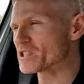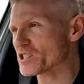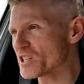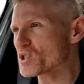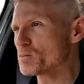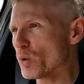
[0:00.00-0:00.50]
It's
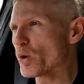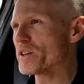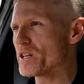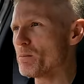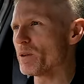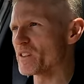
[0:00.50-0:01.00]
just more
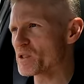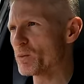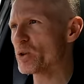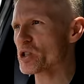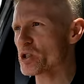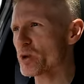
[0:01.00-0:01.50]
nimble, it's
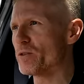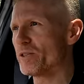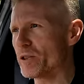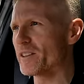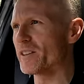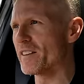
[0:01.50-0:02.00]
more
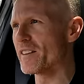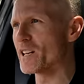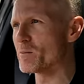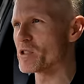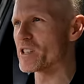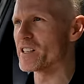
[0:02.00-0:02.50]
sure-footed than
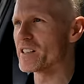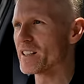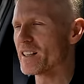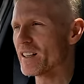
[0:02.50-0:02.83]
the MG.